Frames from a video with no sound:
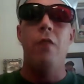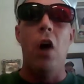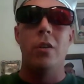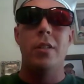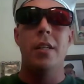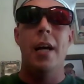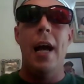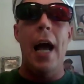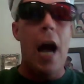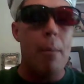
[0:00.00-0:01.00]
Folks,
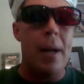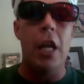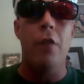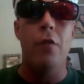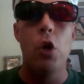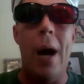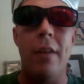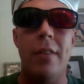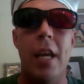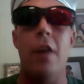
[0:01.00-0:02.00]
how many of you
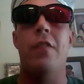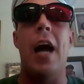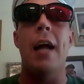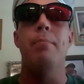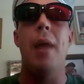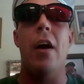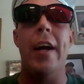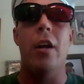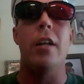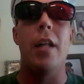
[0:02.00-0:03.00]
out there have gotten
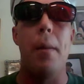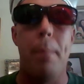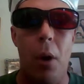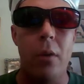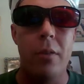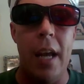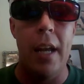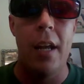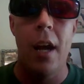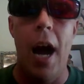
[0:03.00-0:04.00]
married on their
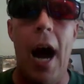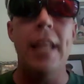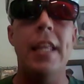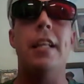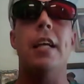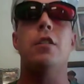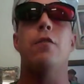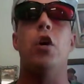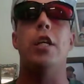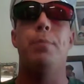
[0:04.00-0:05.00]
birthday? I think that's a
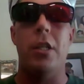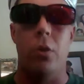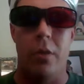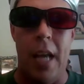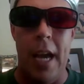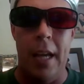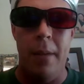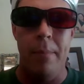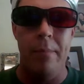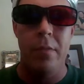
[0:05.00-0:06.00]
very special
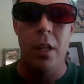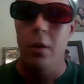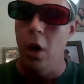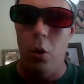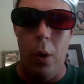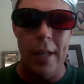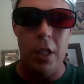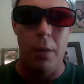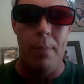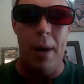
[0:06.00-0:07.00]
day. No
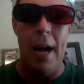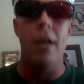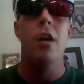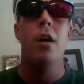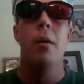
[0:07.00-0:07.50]
question about it.